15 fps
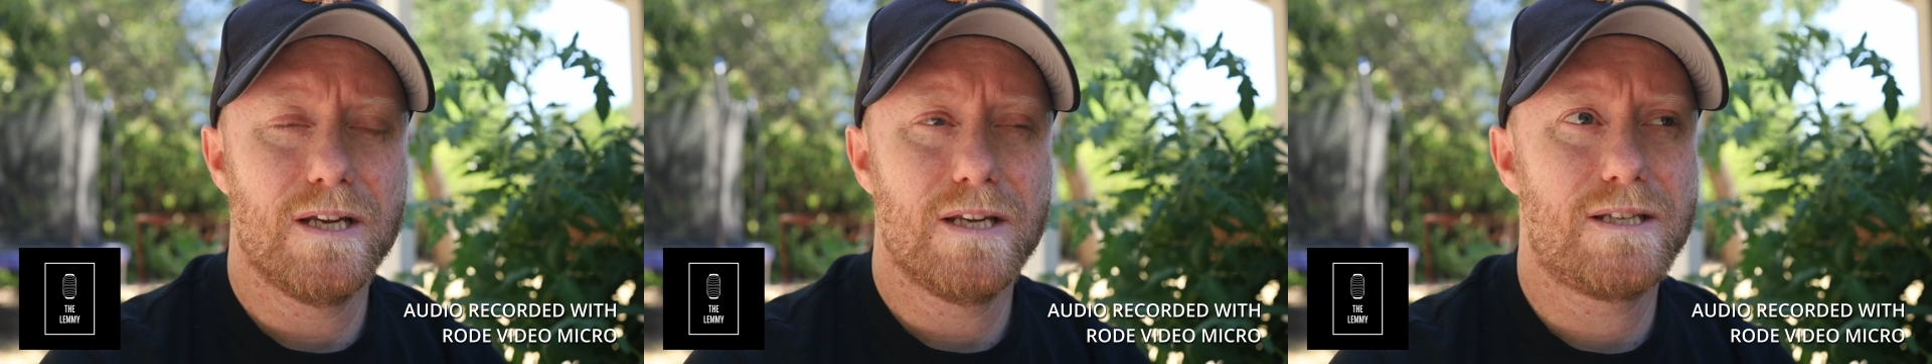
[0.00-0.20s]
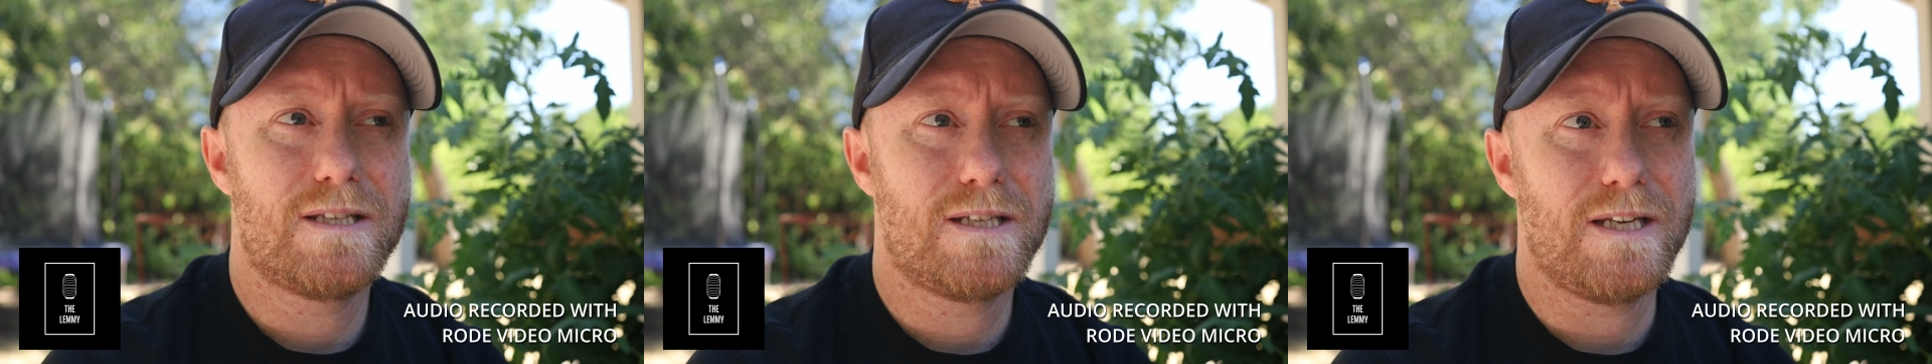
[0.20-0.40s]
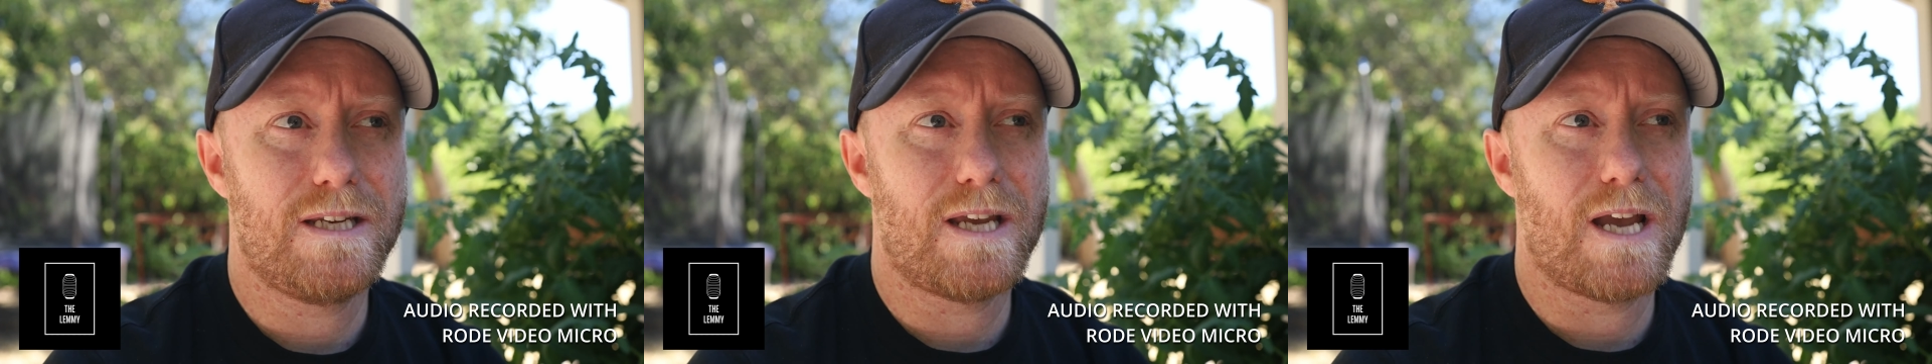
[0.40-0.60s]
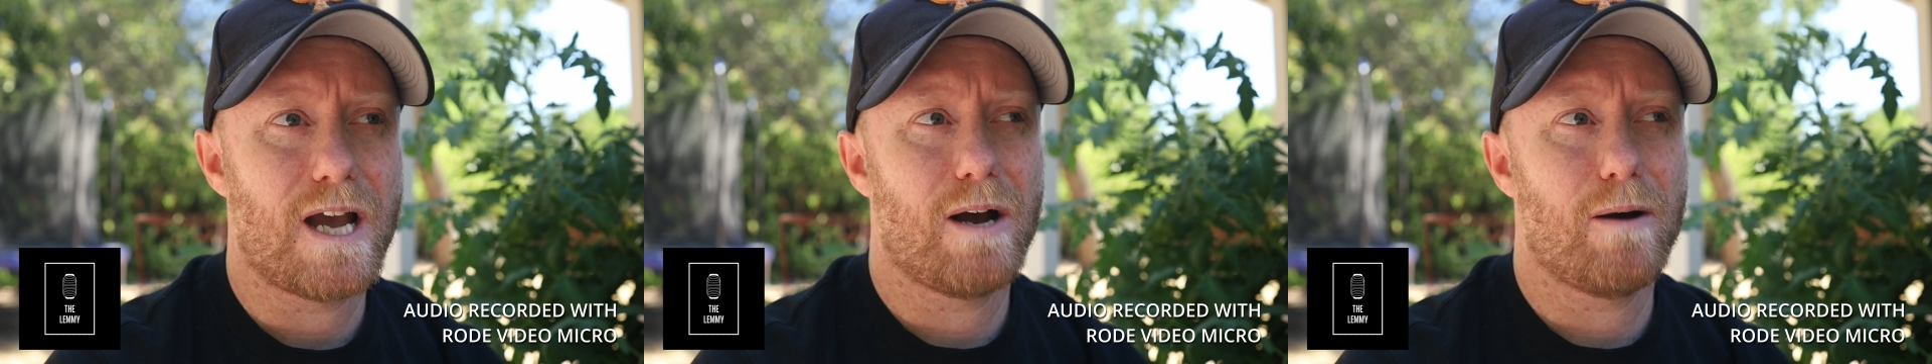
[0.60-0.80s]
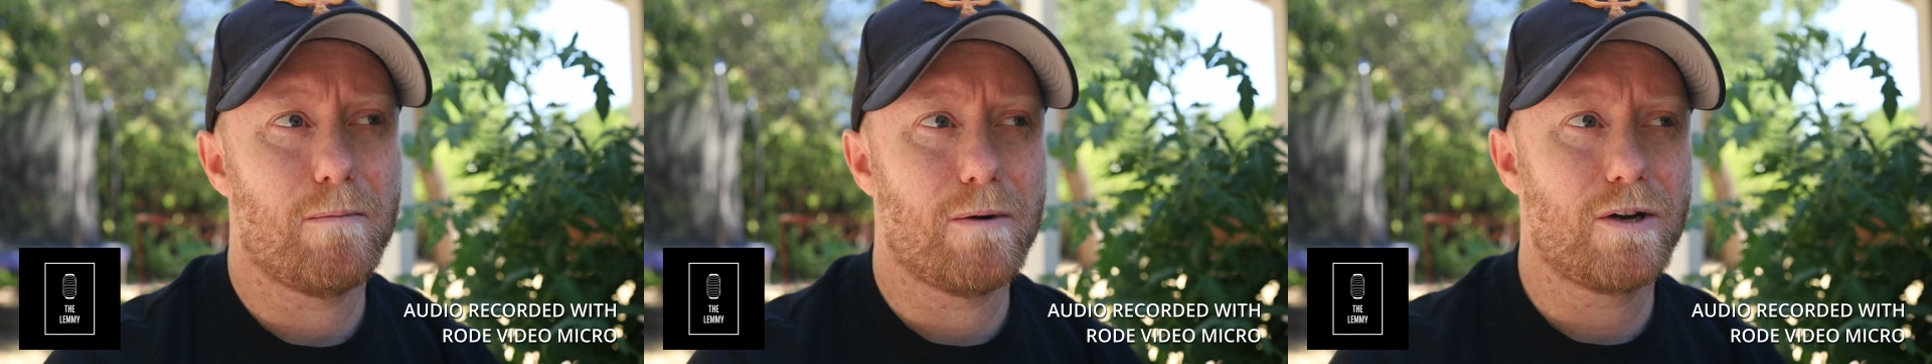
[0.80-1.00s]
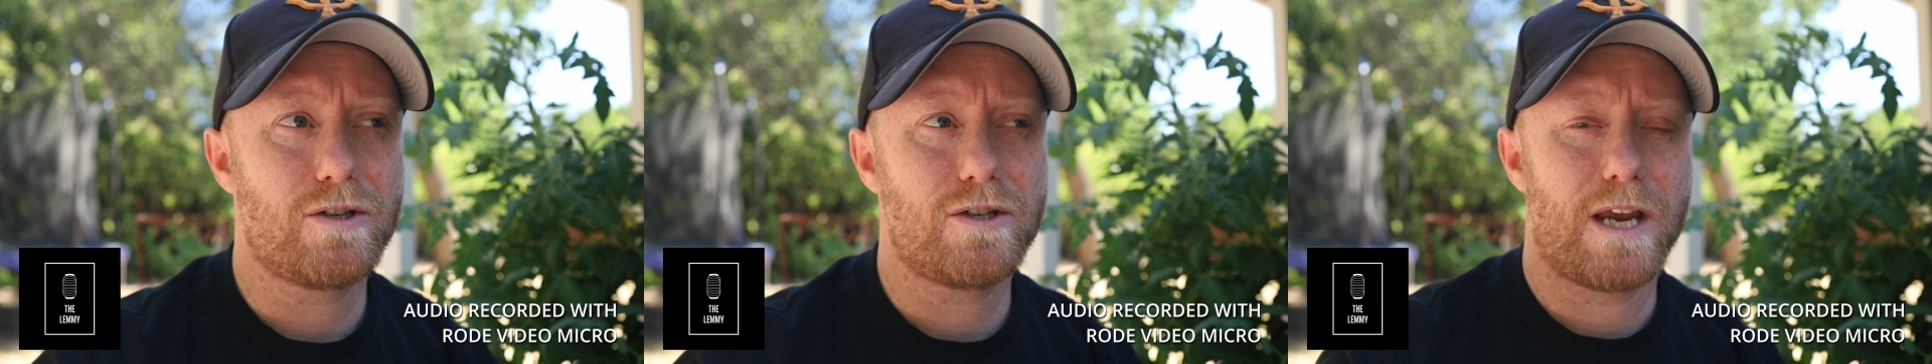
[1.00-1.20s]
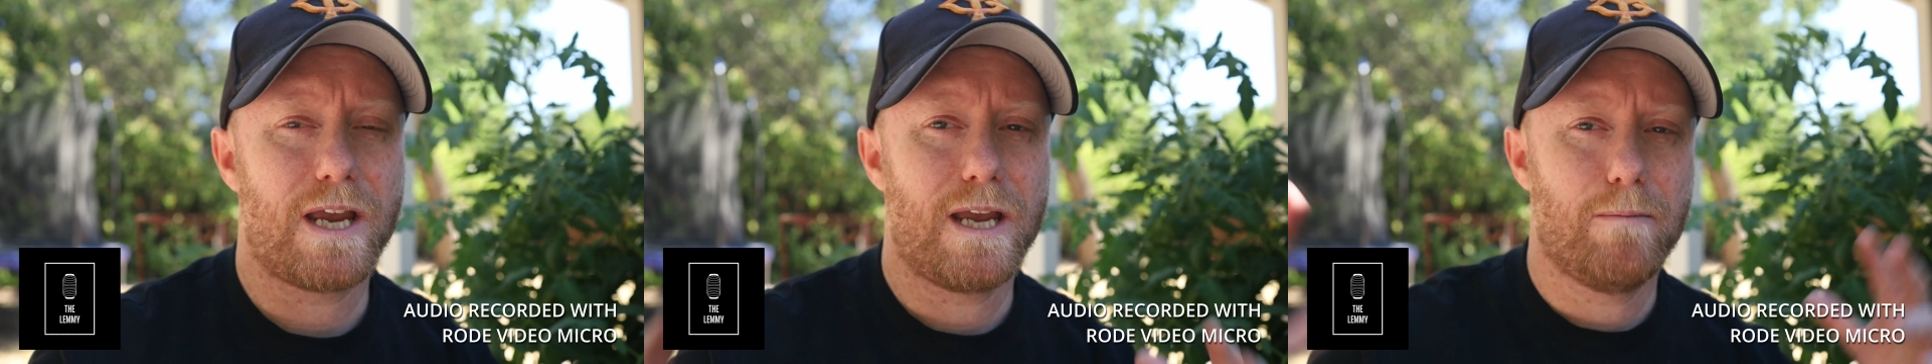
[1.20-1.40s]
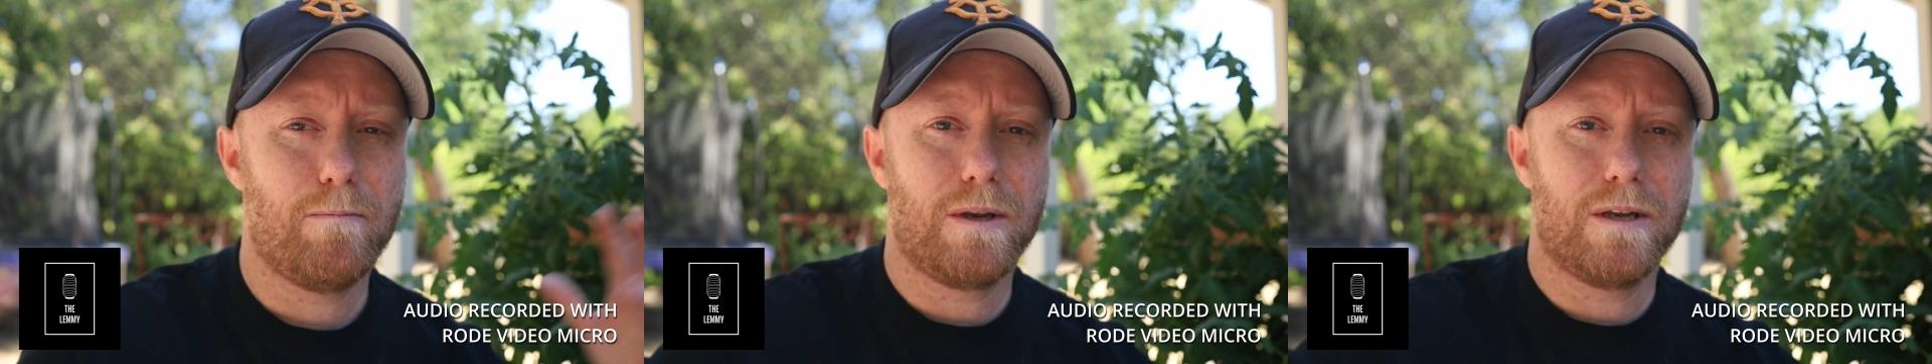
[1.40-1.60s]
see how much
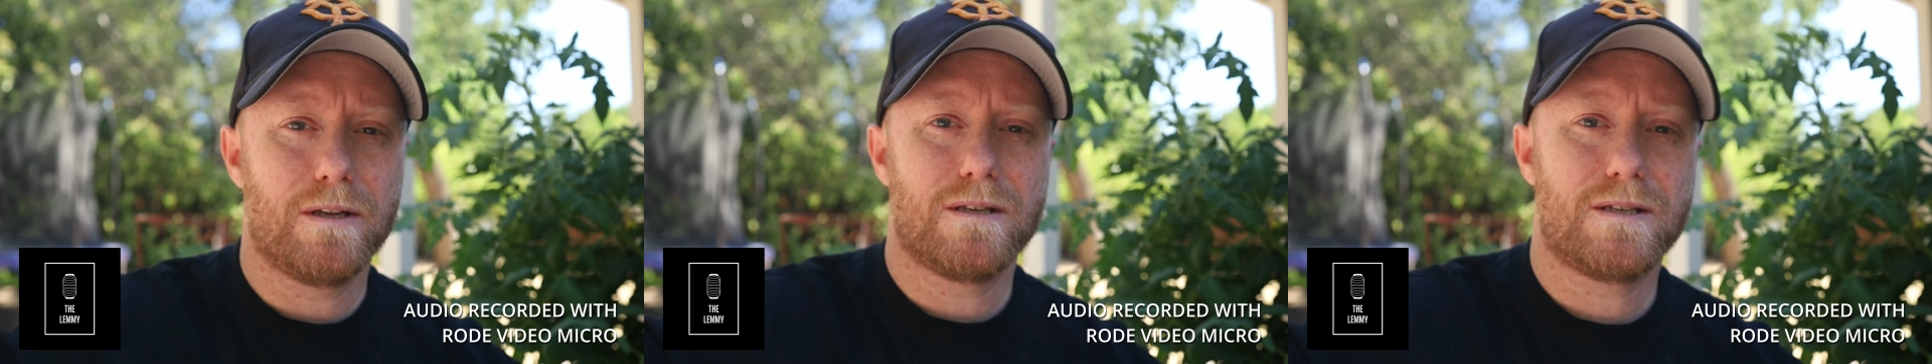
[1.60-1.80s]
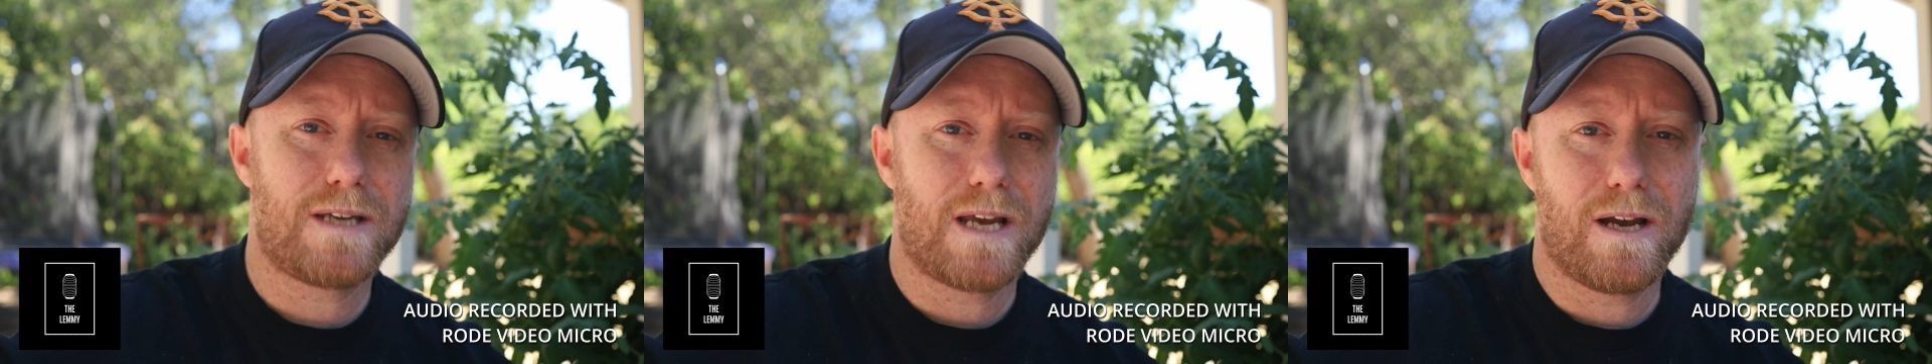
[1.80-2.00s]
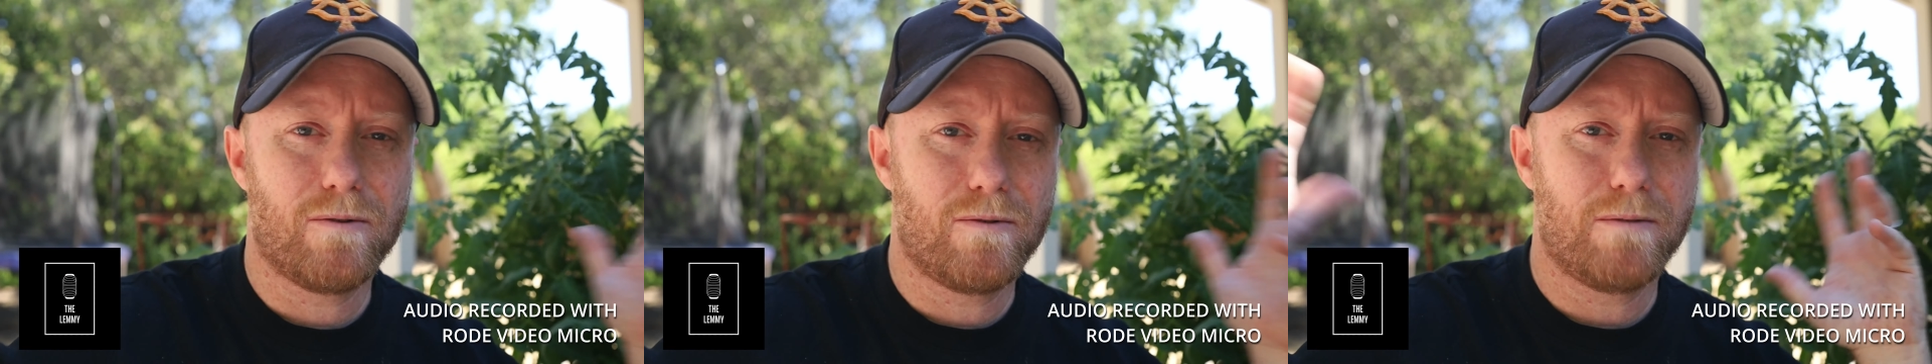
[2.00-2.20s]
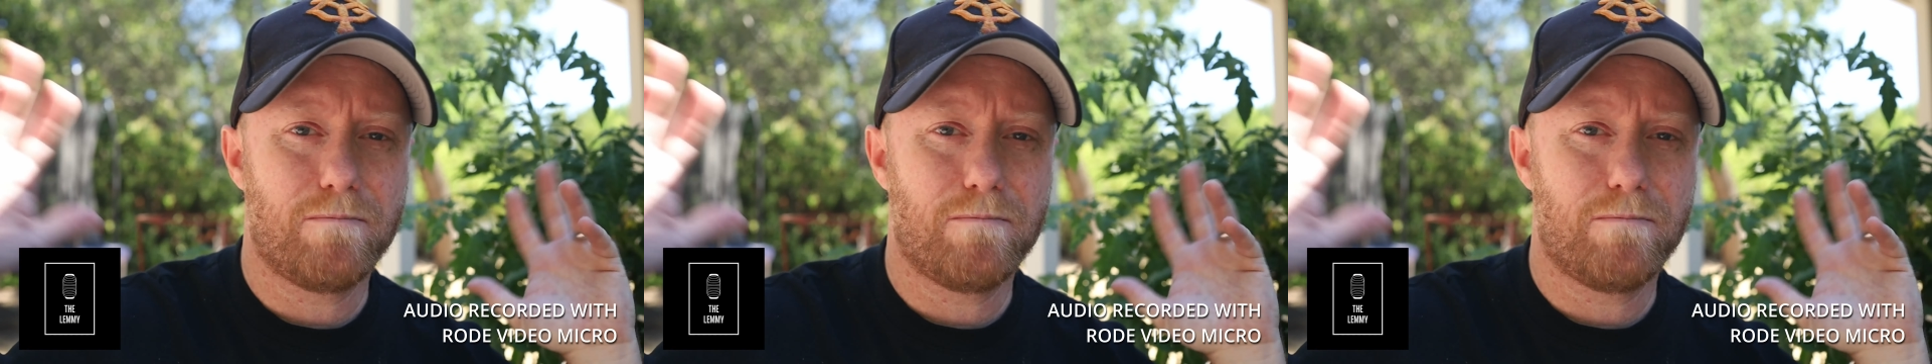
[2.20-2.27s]
ambient sound